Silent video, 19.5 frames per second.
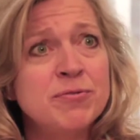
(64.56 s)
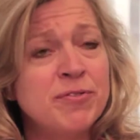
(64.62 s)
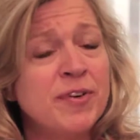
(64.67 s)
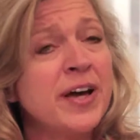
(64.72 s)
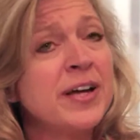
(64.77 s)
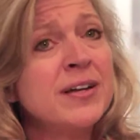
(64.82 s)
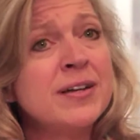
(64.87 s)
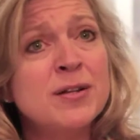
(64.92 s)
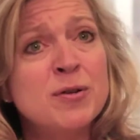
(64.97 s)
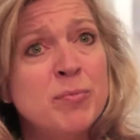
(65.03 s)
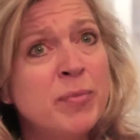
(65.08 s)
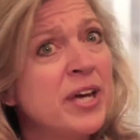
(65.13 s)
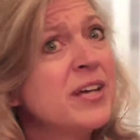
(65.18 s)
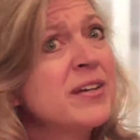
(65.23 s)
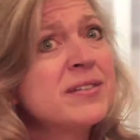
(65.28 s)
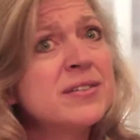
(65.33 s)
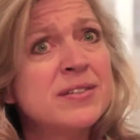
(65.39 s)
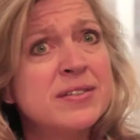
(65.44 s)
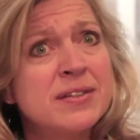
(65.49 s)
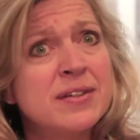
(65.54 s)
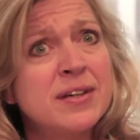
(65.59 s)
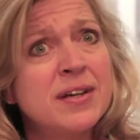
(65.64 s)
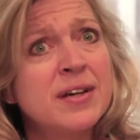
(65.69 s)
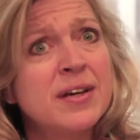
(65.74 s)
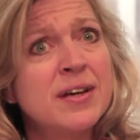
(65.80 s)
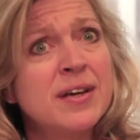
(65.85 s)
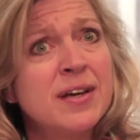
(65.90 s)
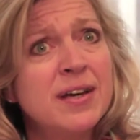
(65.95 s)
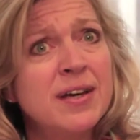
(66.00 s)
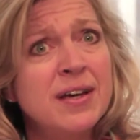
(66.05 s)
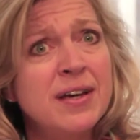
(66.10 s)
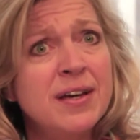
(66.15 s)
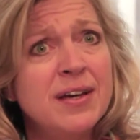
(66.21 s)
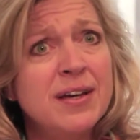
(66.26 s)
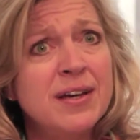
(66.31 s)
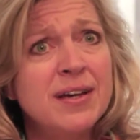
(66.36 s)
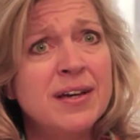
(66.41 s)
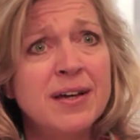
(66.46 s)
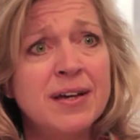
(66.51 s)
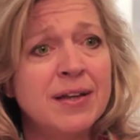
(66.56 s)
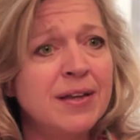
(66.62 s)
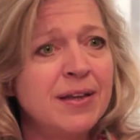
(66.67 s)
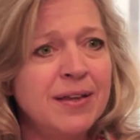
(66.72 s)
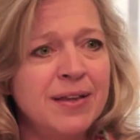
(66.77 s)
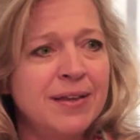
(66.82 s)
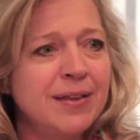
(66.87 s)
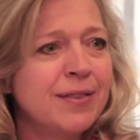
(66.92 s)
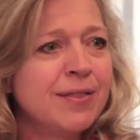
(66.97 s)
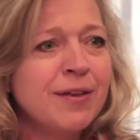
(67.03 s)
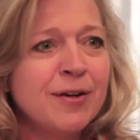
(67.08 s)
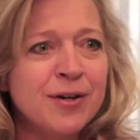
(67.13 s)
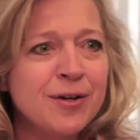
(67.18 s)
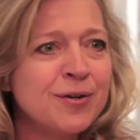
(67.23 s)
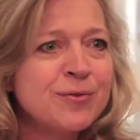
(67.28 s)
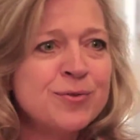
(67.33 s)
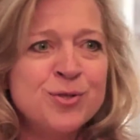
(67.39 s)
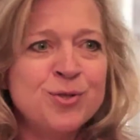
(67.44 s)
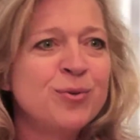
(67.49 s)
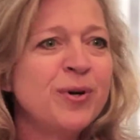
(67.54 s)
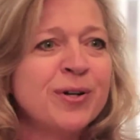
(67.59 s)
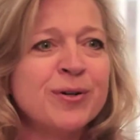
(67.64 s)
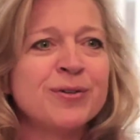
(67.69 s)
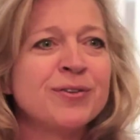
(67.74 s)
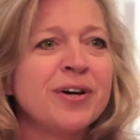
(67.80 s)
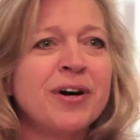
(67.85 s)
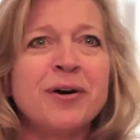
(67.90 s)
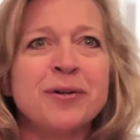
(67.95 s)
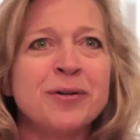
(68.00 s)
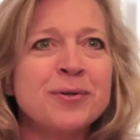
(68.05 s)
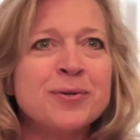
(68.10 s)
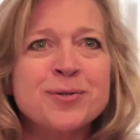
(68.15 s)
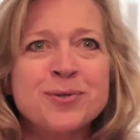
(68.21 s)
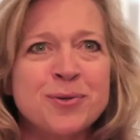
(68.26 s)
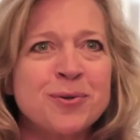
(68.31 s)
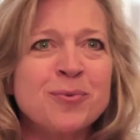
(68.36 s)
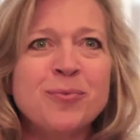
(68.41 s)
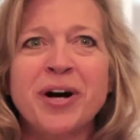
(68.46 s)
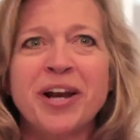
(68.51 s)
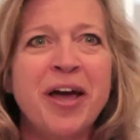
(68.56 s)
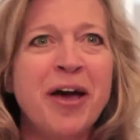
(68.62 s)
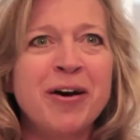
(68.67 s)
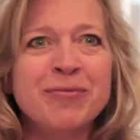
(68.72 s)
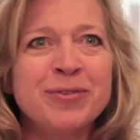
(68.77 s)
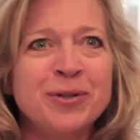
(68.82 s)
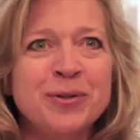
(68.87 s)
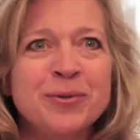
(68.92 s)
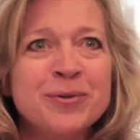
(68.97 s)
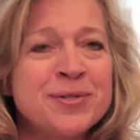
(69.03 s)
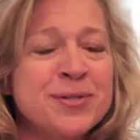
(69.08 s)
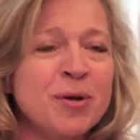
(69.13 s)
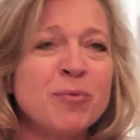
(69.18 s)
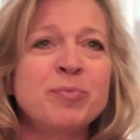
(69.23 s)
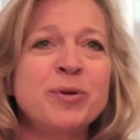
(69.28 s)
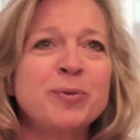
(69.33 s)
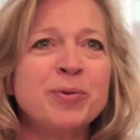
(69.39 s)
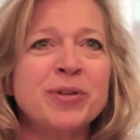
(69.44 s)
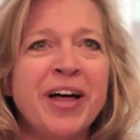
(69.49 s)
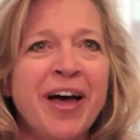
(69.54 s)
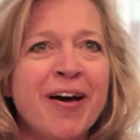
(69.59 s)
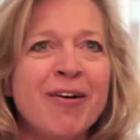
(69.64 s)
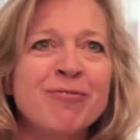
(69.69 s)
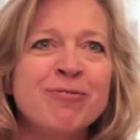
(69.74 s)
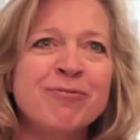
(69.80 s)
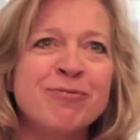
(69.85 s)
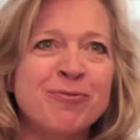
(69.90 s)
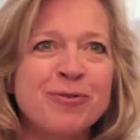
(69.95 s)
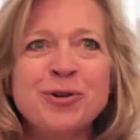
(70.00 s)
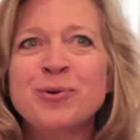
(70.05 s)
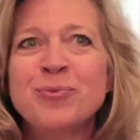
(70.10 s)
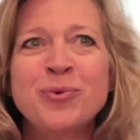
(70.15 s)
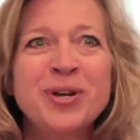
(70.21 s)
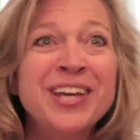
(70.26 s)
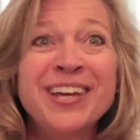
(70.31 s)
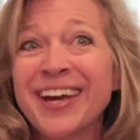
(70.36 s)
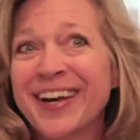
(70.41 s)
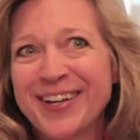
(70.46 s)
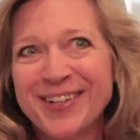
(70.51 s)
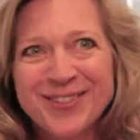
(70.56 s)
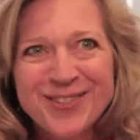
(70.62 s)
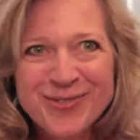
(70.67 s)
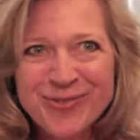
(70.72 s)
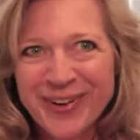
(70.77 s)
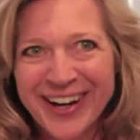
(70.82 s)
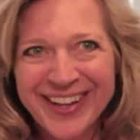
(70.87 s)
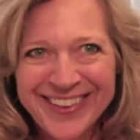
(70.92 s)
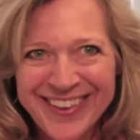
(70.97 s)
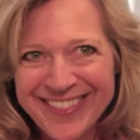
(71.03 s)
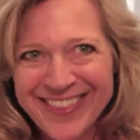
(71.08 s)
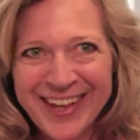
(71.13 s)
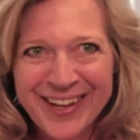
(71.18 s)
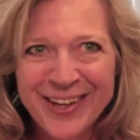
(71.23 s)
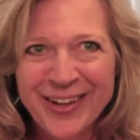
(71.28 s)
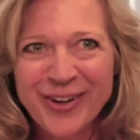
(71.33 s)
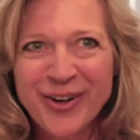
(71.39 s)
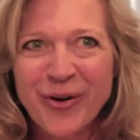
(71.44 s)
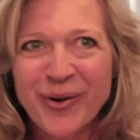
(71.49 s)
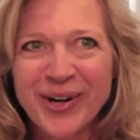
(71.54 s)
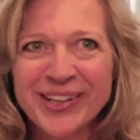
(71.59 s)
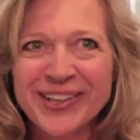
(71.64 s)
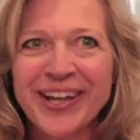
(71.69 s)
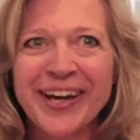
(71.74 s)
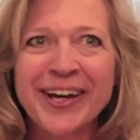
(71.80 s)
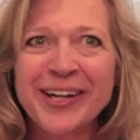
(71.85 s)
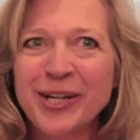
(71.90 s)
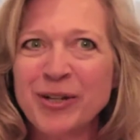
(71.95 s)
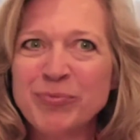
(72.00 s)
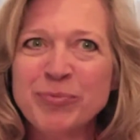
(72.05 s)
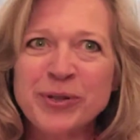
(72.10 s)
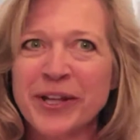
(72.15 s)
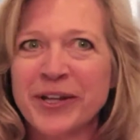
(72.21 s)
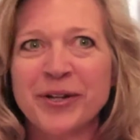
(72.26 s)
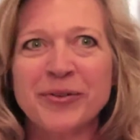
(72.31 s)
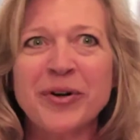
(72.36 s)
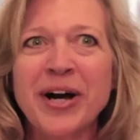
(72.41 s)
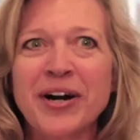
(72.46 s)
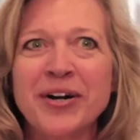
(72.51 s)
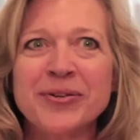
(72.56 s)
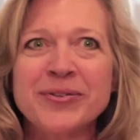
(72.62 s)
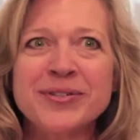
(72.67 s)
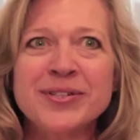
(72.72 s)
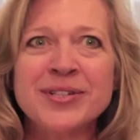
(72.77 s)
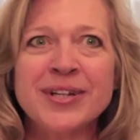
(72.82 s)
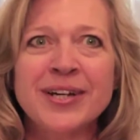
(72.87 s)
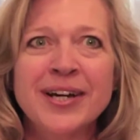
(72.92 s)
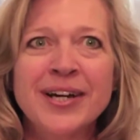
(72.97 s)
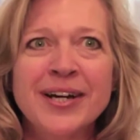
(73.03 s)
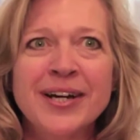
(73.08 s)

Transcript: finding a mate. They're $200 or what have you. Some people have free weekends, right, that they can go online and play around.